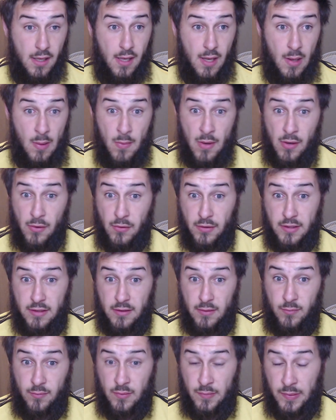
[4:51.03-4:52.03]
America,
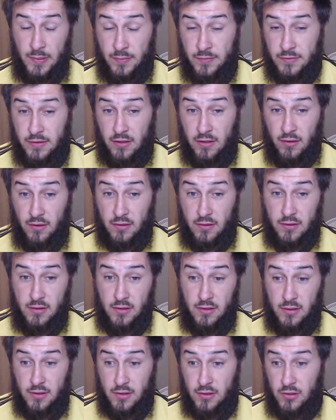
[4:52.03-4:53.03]
when people say, oh,
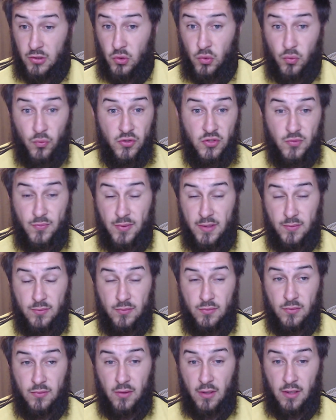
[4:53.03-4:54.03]
rich
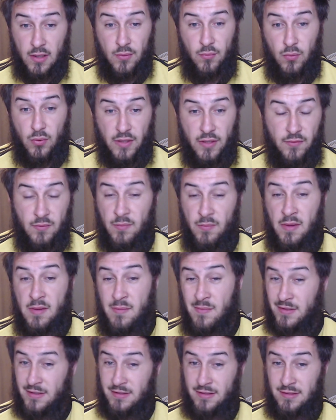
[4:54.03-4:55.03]
people will give them their
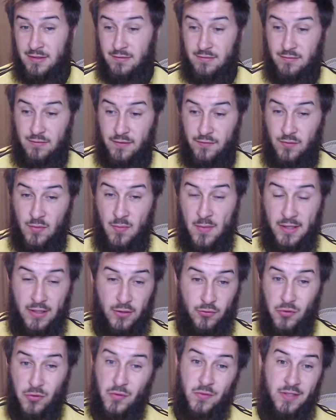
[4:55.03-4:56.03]
money, give them money to
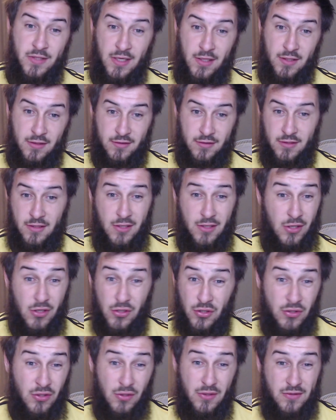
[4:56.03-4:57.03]
triple down.
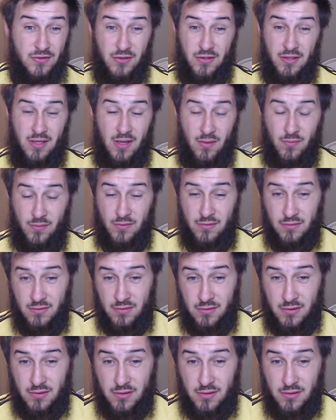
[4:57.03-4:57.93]
You know that's not going to happen.